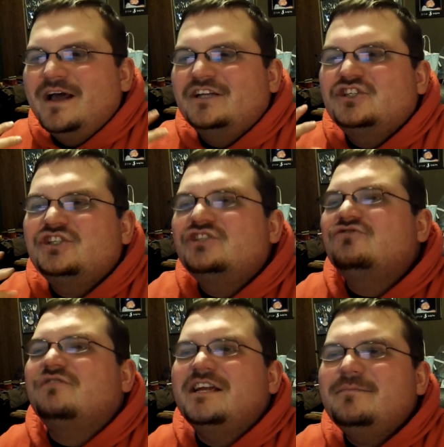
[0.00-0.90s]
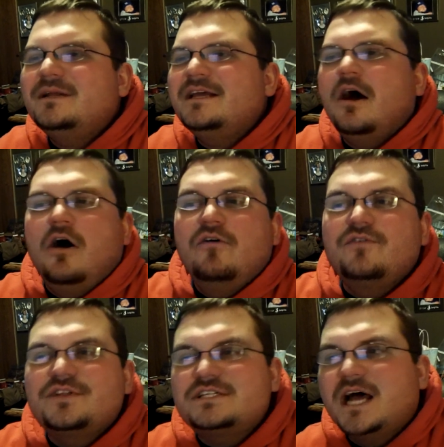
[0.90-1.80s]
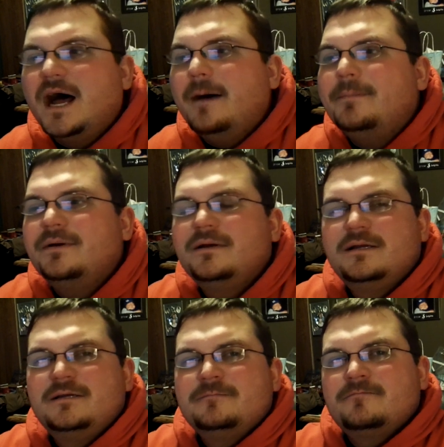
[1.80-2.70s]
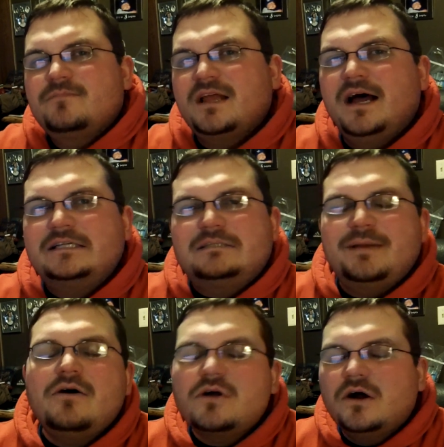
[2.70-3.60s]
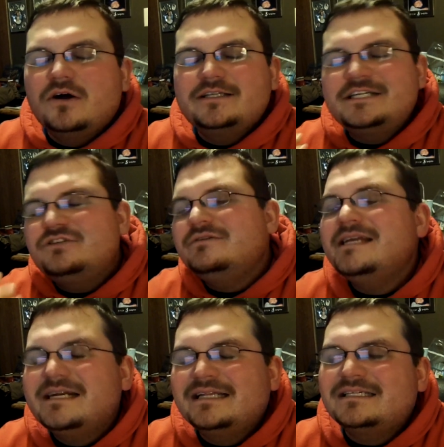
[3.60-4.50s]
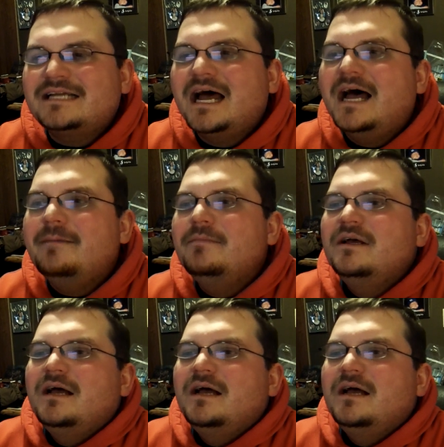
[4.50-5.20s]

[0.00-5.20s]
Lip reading: extremely over the top spell card that you needed at the time.